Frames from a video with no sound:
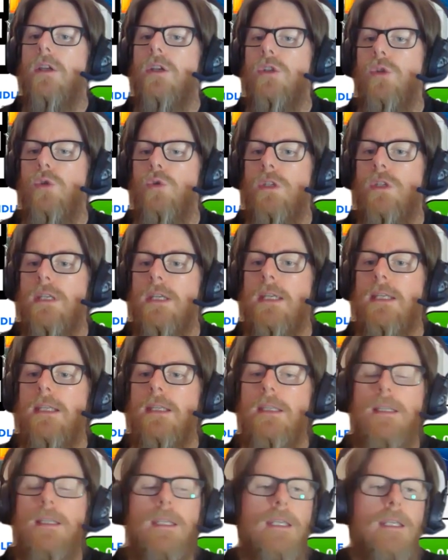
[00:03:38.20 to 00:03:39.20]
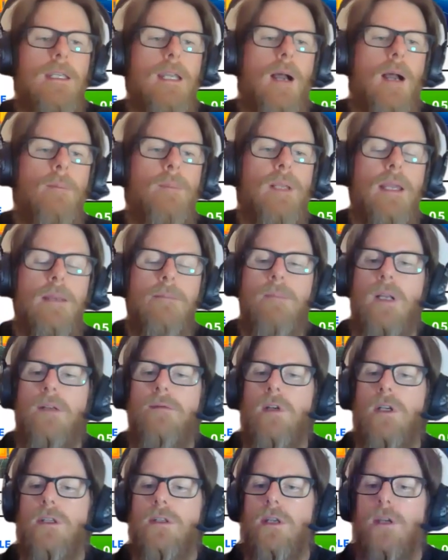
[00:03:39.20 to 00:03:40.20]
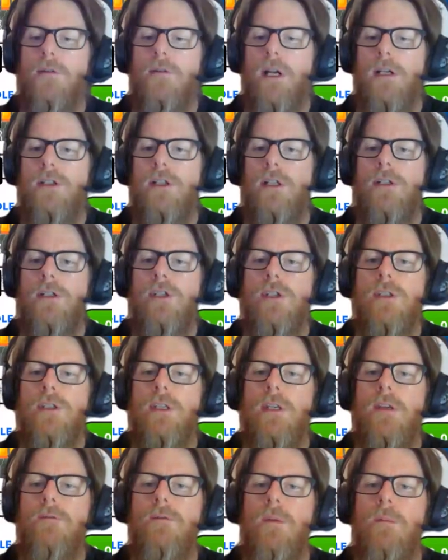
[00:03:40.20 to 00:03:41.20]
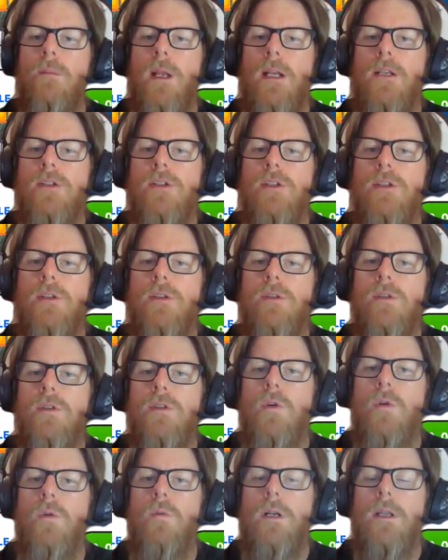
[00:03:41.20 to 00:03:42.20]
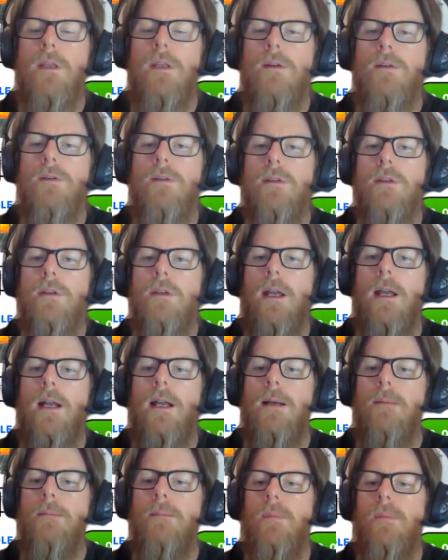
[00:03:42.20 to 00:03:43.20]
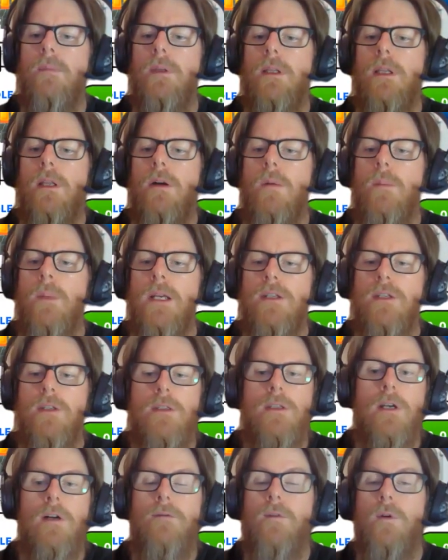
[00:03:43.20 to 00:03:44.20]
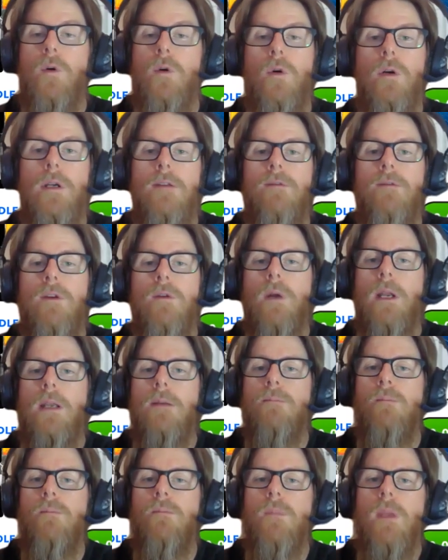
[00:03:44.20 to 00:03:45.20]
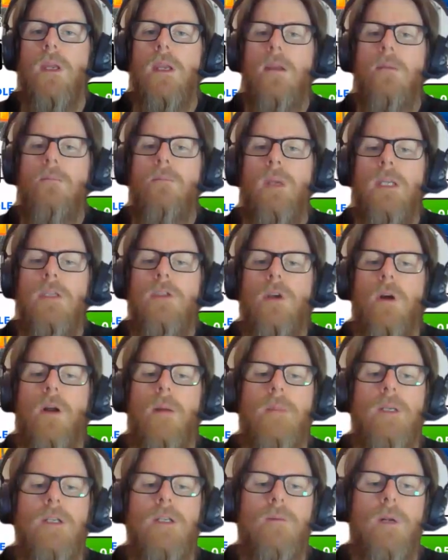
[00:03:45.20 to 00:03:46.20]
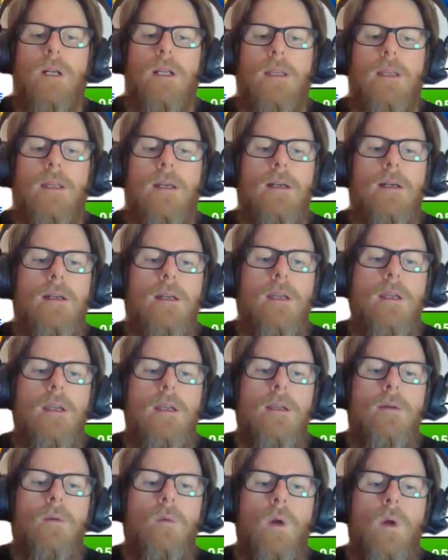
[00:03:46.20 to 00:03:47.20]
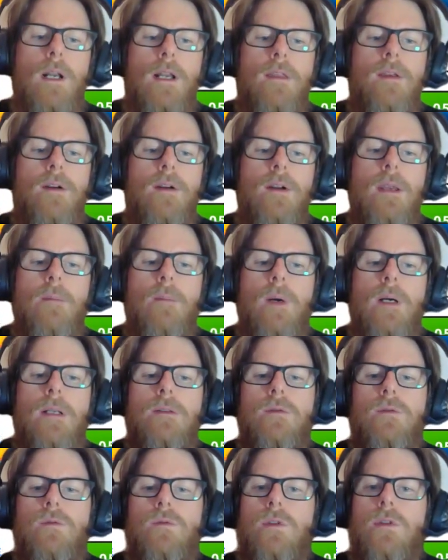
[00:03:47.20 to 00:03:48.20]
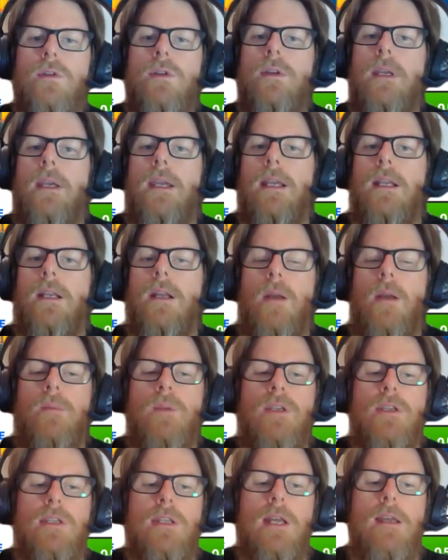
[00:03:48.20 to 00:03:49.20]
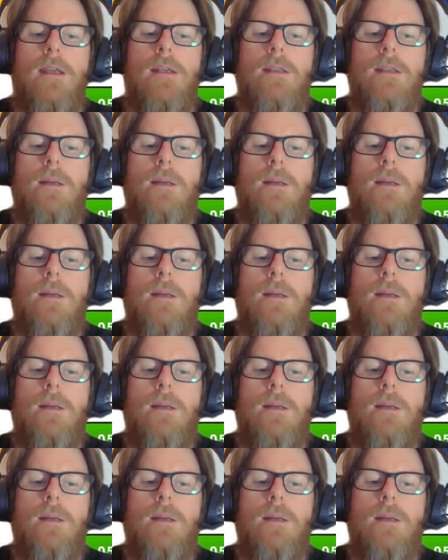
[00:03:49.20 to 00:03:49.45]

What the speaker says: use in the Upland Metaverse. Congratulations if you managed to score one of those lower packs yourself, or if you went big time into one of the 1 Ethereum bundles, and I hope you snag